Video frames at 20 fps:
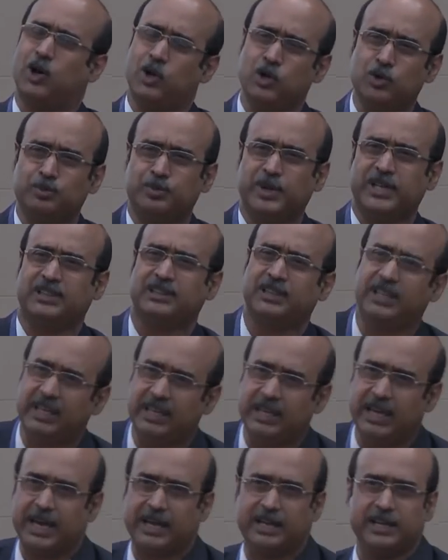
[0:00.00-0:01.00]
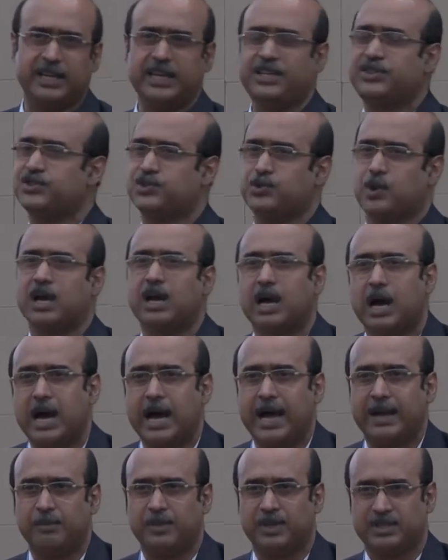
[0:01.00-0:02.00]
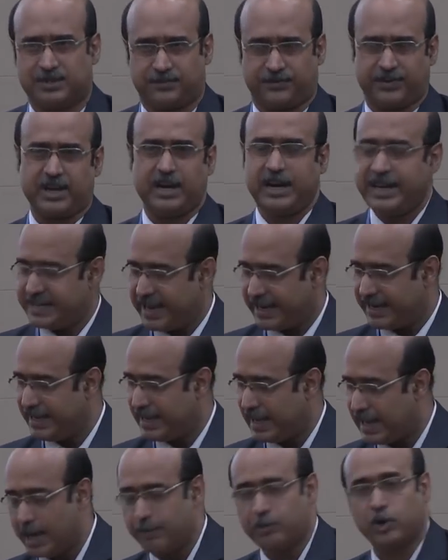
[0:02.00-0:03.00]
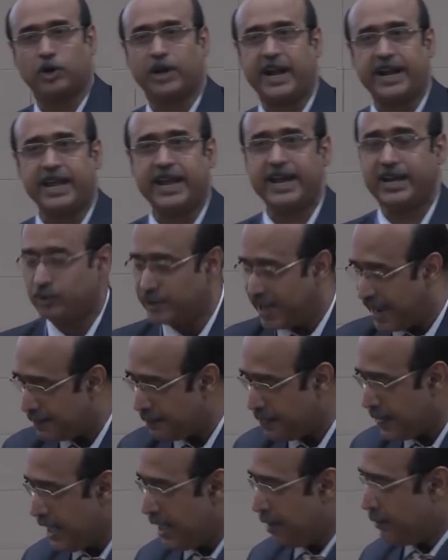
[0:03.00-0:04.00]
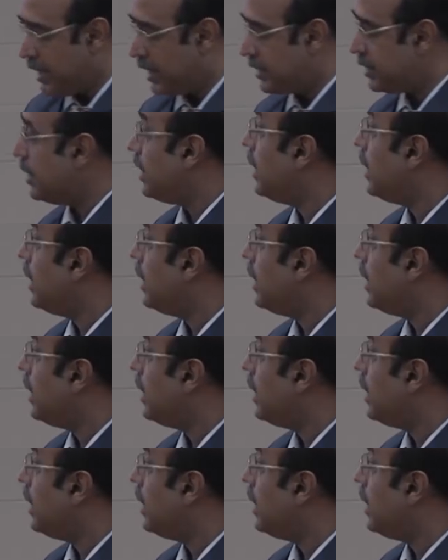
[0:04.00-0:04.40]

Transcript: Anubritti and Itsonga, and it's fairly technical, I'm not getting into that, but